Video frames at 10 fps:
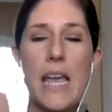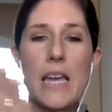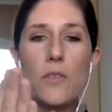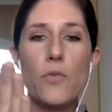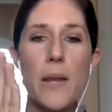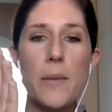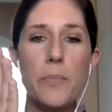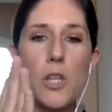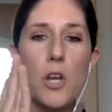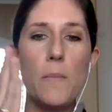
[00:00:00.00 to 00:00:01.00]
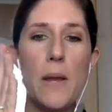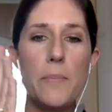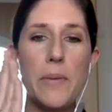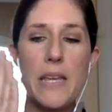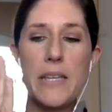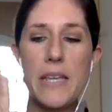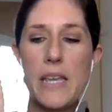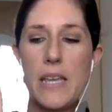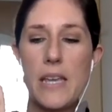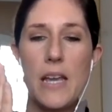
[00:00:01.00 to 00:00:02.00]
and right below my
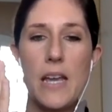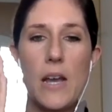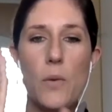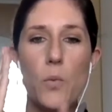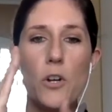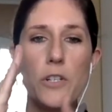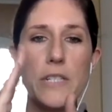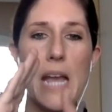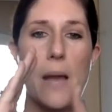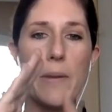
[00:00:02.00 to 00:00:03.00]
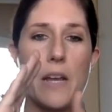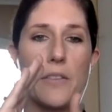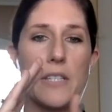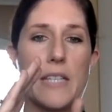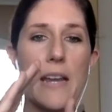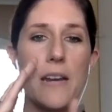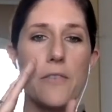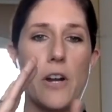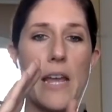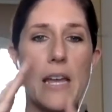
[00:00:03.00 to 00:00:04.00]
pinky, we're tapping on the side of
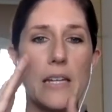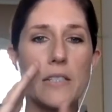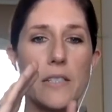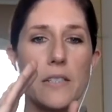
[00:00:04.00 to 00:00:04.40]
our hand.